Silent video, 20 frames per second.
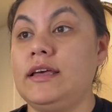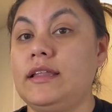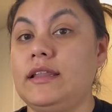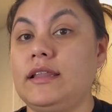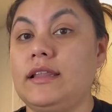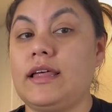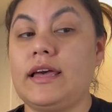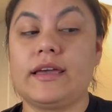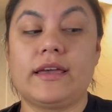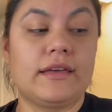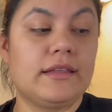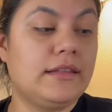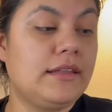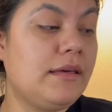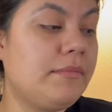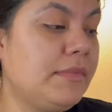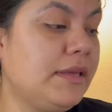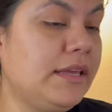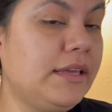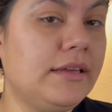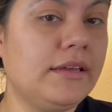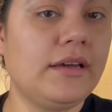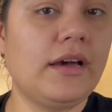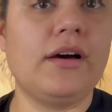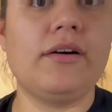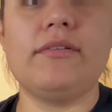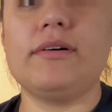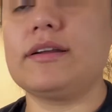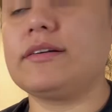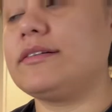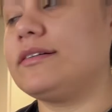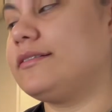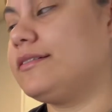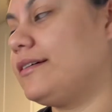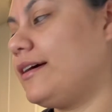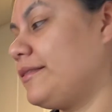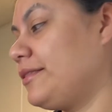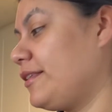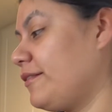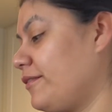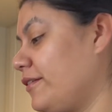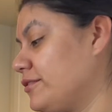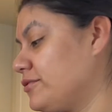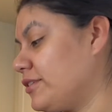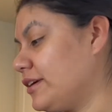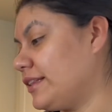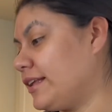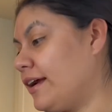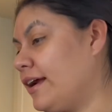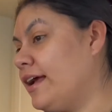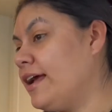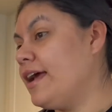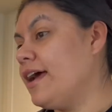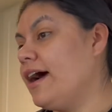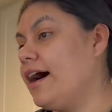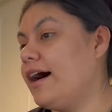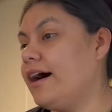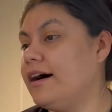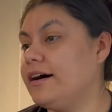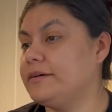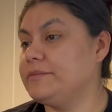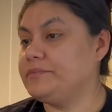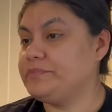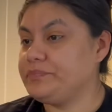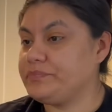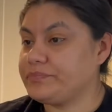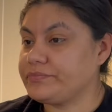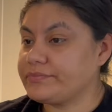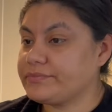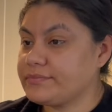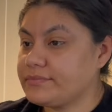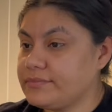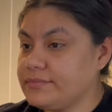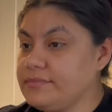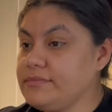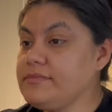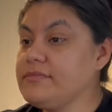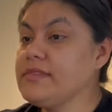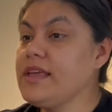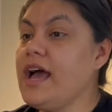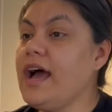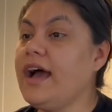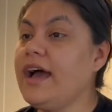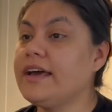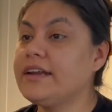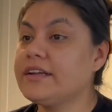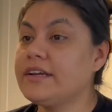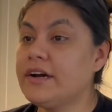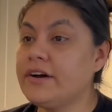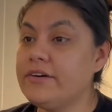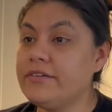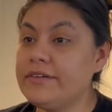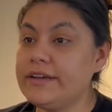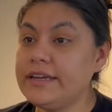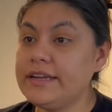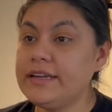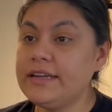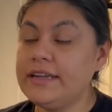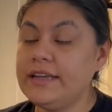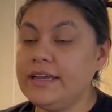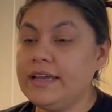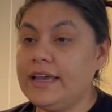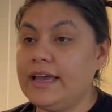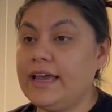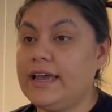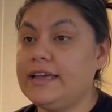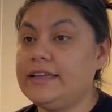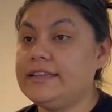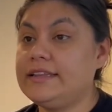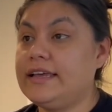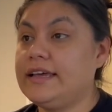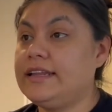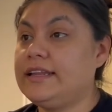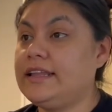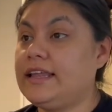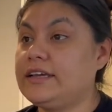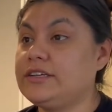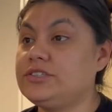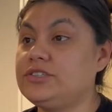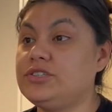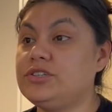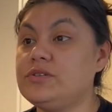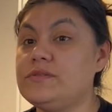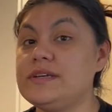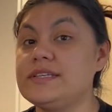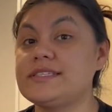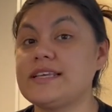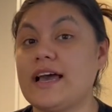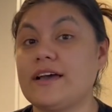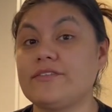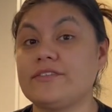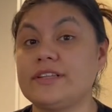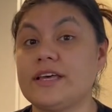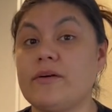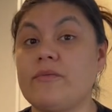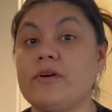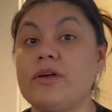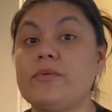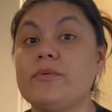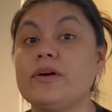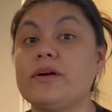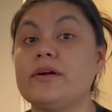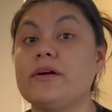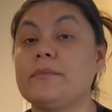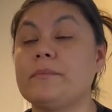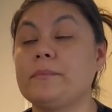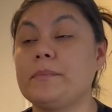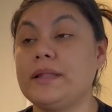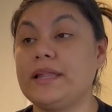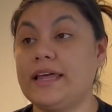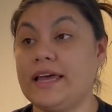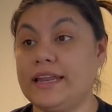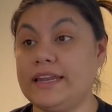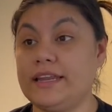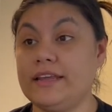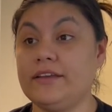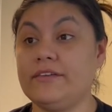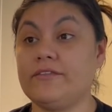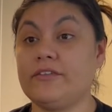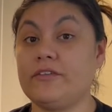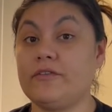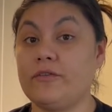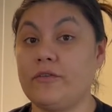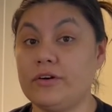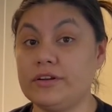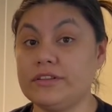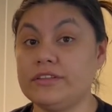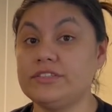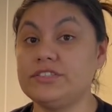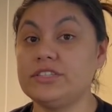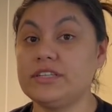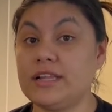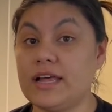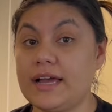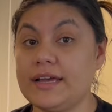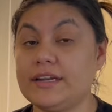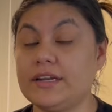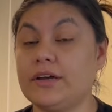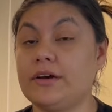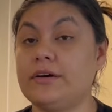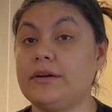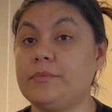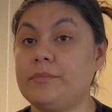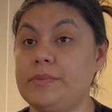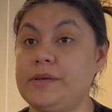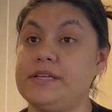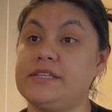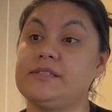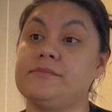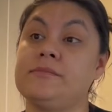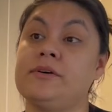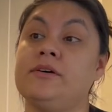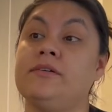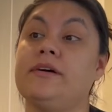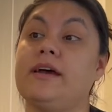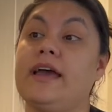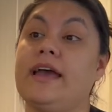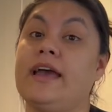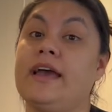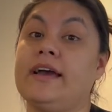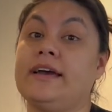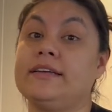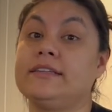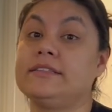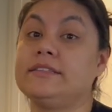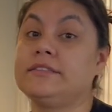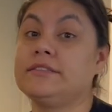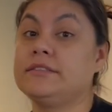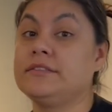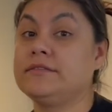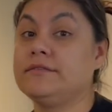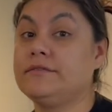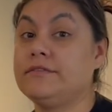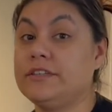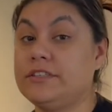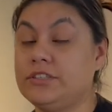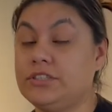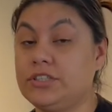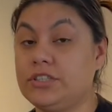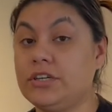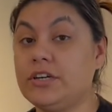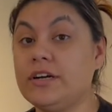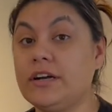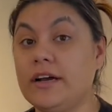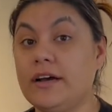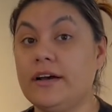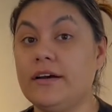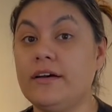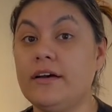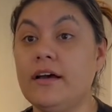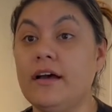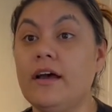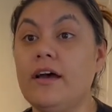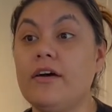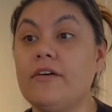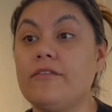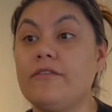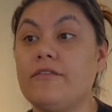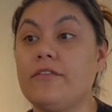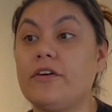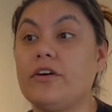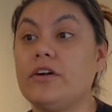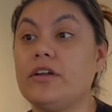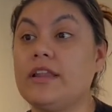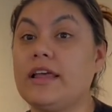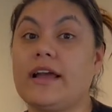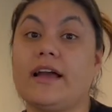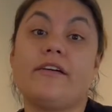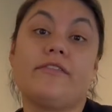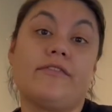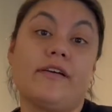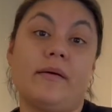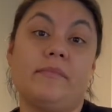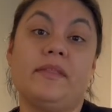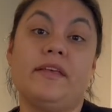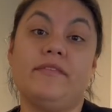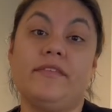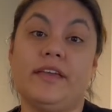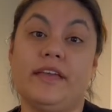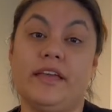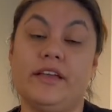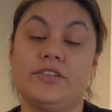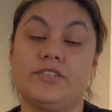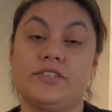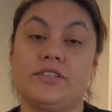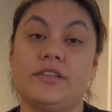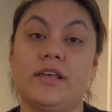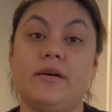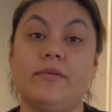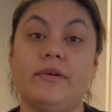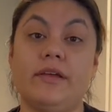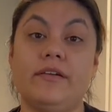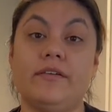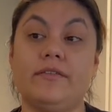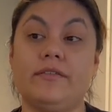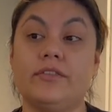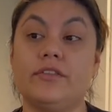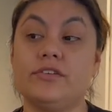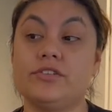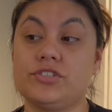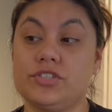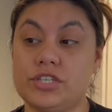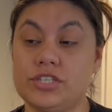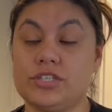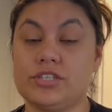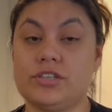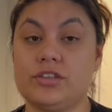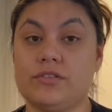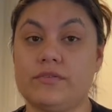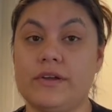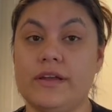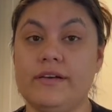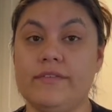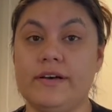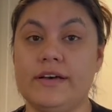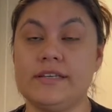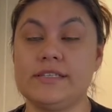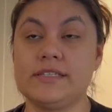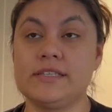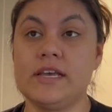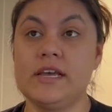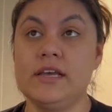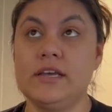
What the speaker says: Like I don't. The phone's right there. I had COVID, and then like 2 weeks after that, we were planning for 4th of July to go to Pismo and Ventura for like a family vacation that week. There's just the 3 of us.